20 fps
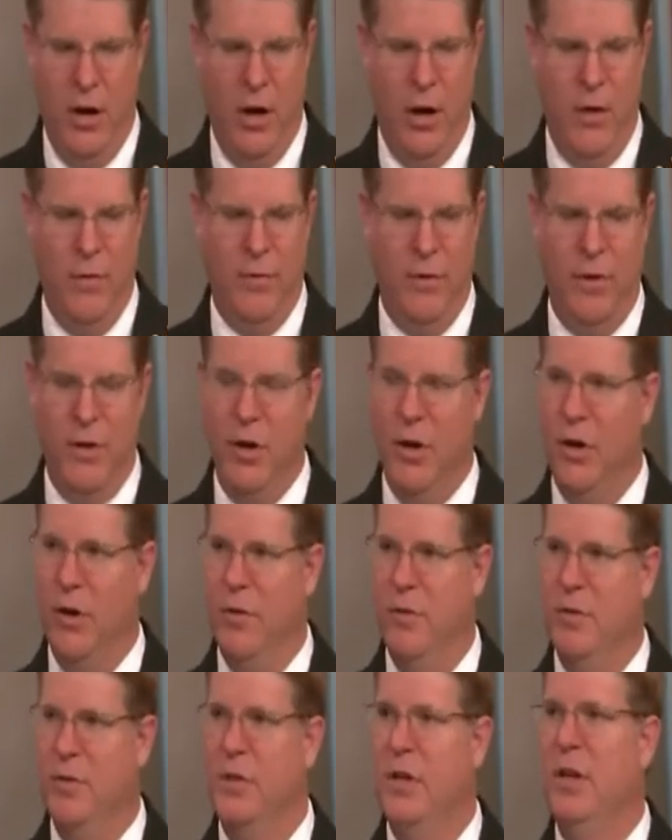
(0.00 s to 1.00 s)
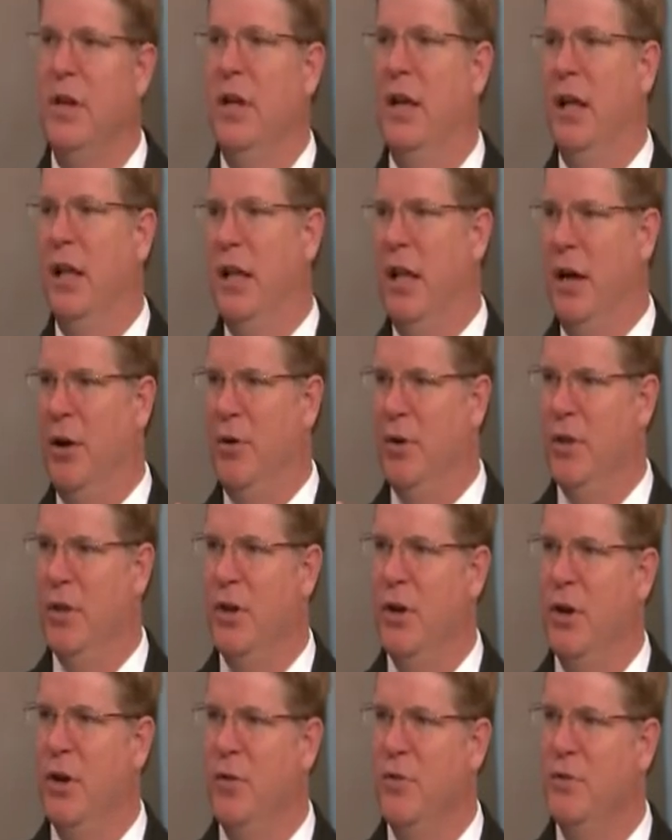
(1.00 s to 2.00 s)
off the nerves, allowing
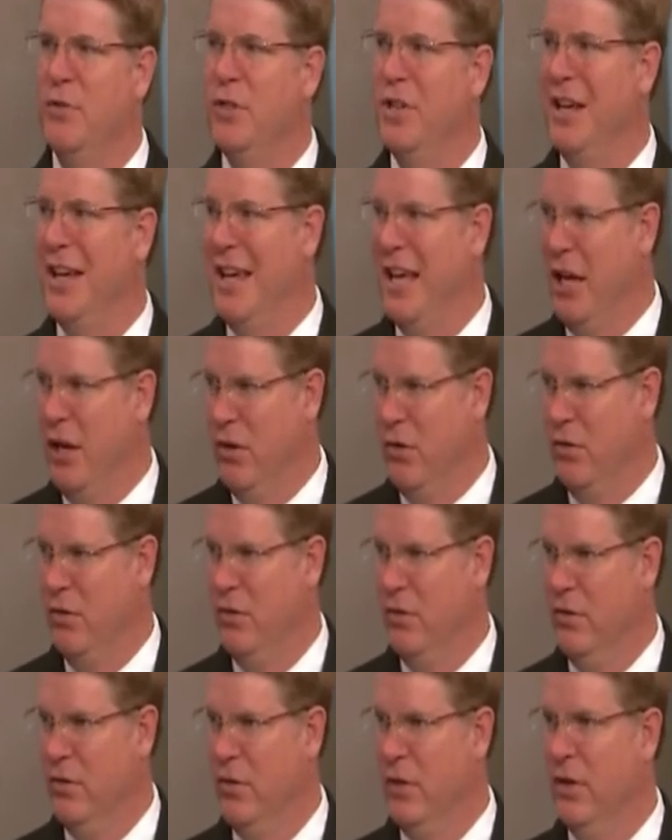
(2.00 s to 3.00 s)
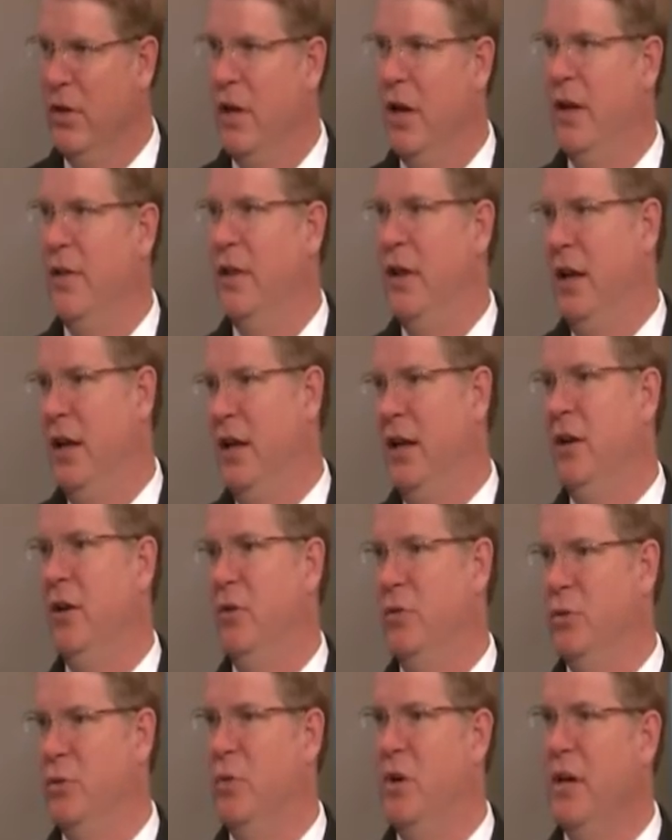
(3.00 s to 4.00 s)
the nerves to heal, and the headache
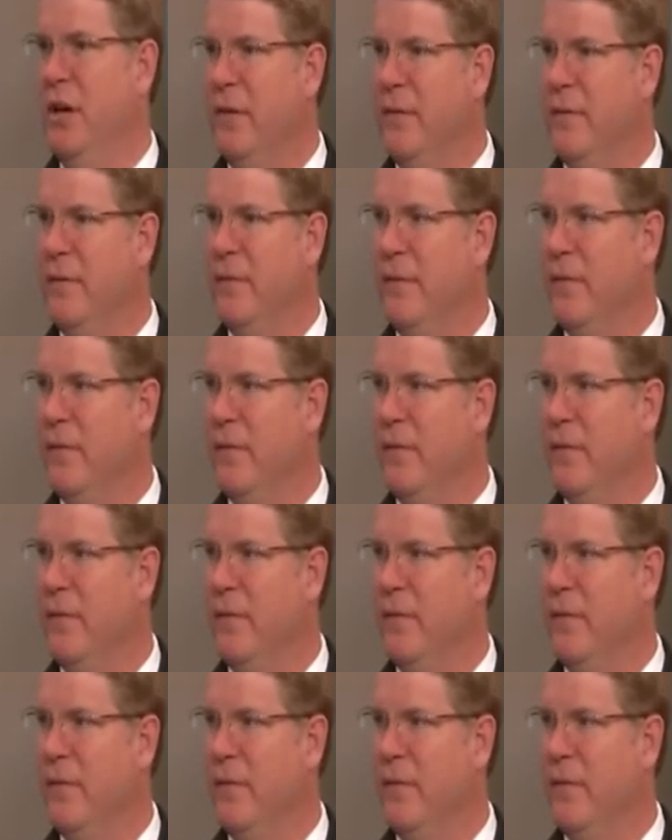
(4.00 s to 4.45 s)
goes away.